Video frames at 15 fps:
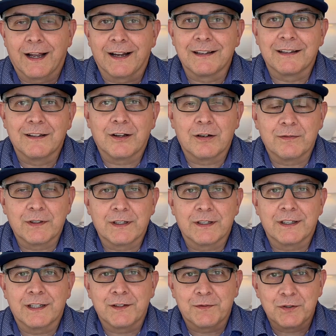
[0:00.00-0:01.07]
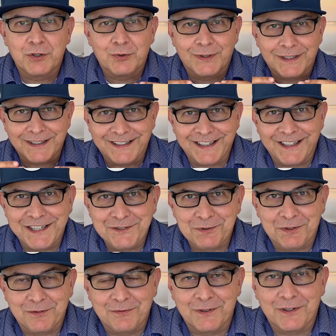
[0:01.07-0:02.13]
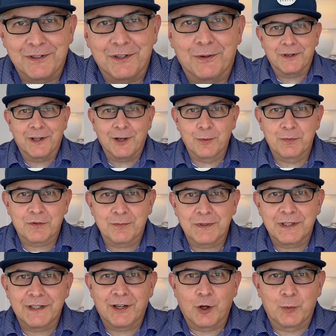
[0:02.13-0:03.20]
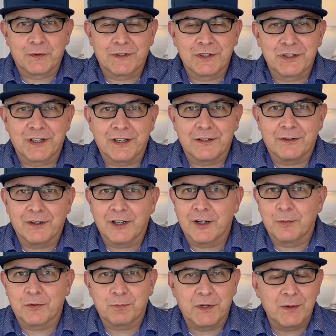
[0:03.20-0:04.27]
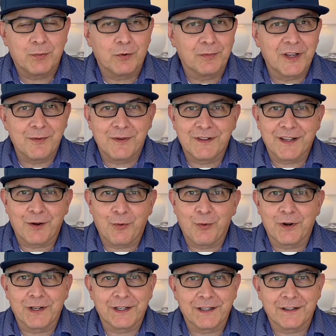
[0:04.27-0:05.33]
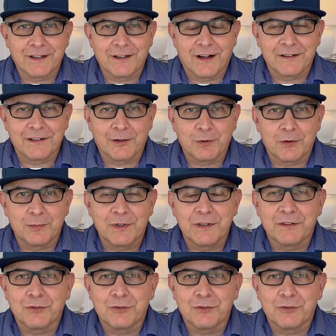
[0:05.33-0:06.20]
I love it if you engage with the video. It helps me, it helps the channel, it helps people maybe that want to get in contact with me.